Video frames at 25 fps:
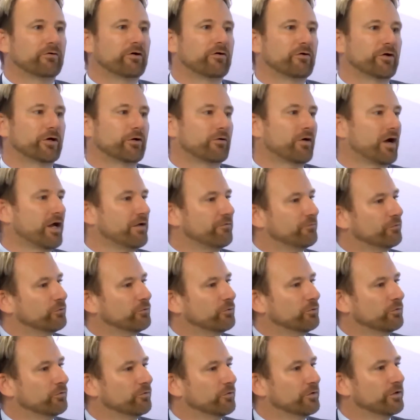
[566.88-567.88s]
very
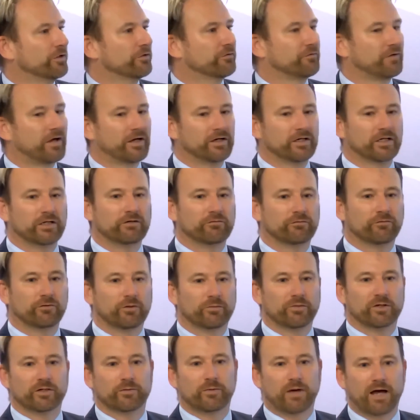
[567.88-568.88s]
grateful for the funding
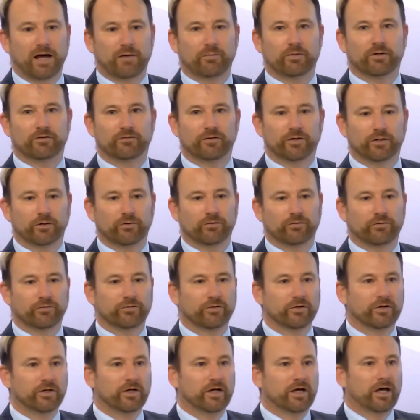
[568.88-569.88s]
from the Department of Health
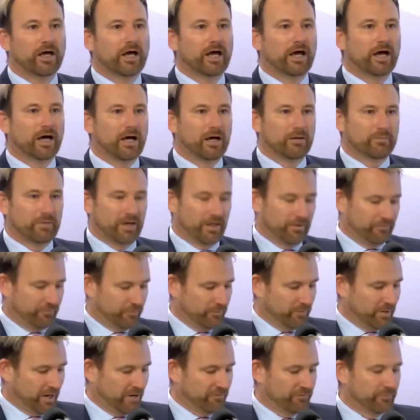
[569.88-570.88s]
and
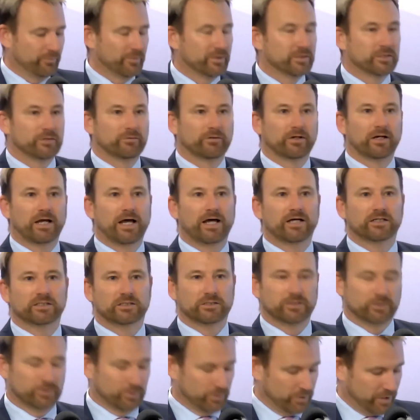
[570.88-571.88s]
from government to allow us
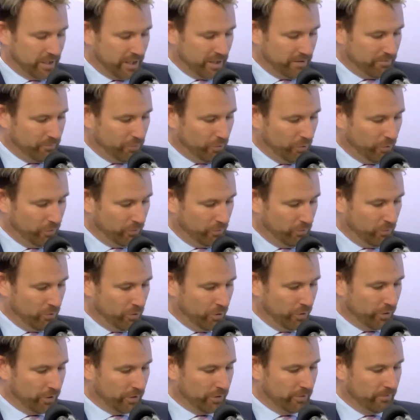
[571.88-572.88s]
to do that important
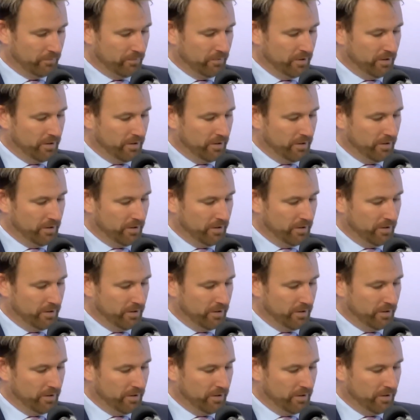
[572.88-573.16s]
work.